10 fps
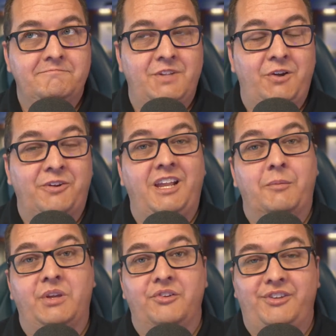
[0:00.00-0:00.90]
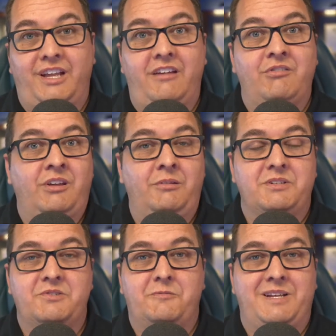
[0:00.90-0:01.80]
Okay, I'm guilty. I have
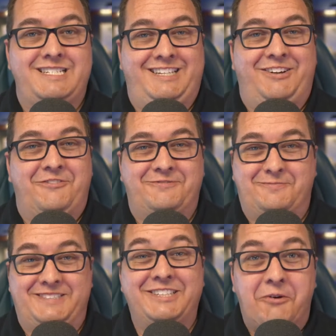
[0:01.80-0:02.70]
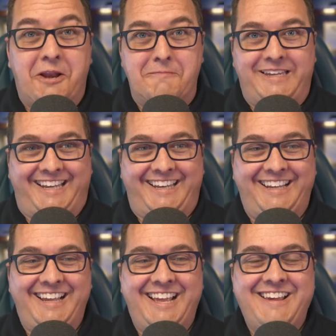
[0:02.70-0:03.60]
arguments with myself, but you know what I mean,
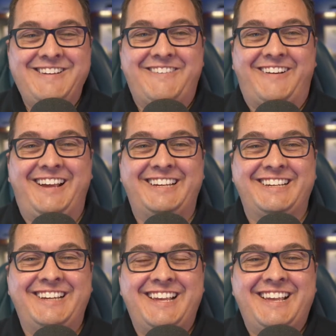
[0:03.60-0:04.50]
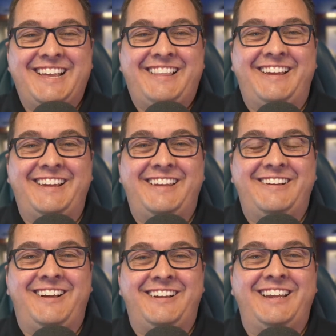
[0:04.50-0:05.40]
right? Like, you're
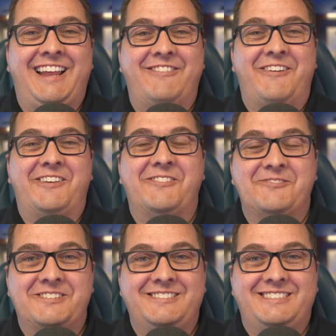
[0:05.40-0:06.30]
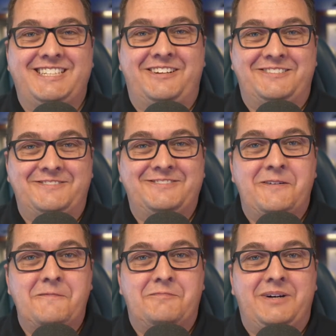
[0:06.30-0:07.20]
not going to have an argument with yourself,
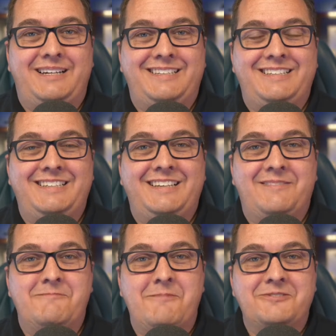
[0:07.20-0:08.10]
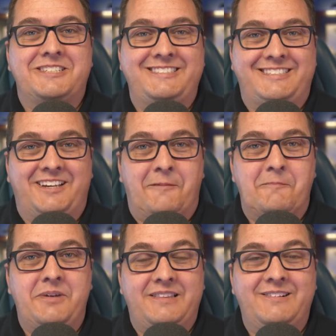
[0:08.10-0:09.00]
but most of the time.
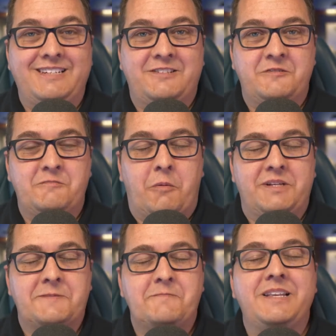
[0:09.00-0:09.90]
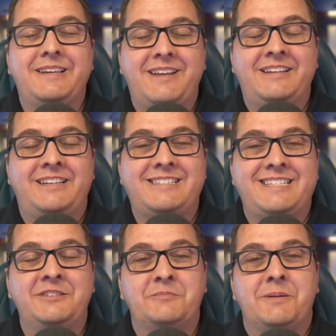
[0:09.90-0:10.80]
But there is those moments. But a
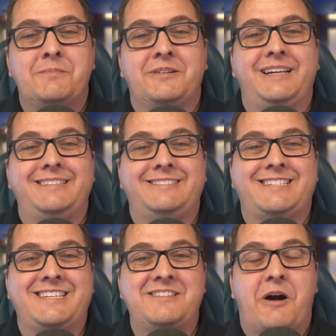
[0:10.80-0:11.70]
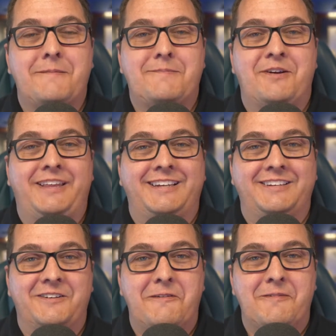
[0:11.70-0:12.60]
single member LLC operating
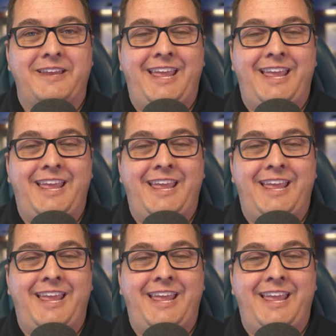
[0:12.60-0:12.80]
agreement